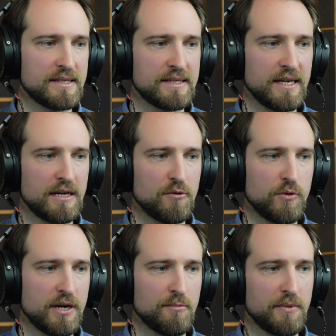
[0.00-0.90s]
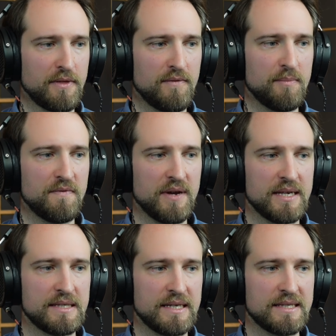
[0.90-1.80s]
The second one with the flip
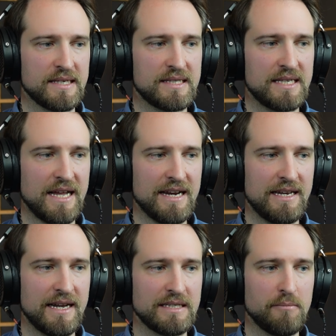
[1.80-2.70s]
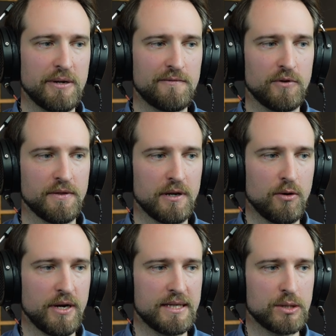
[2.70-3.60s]
phase is slightly less impactful in the low
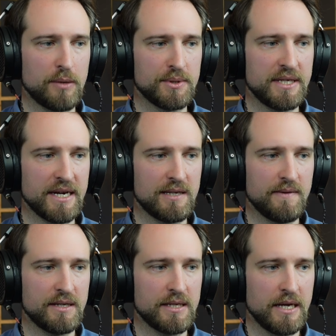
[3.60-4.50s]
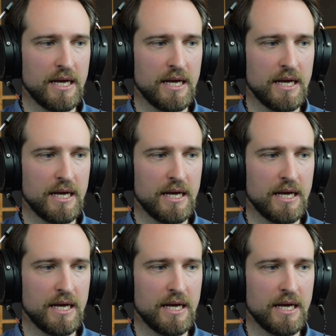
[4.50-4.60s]
end, so I will deactivate it.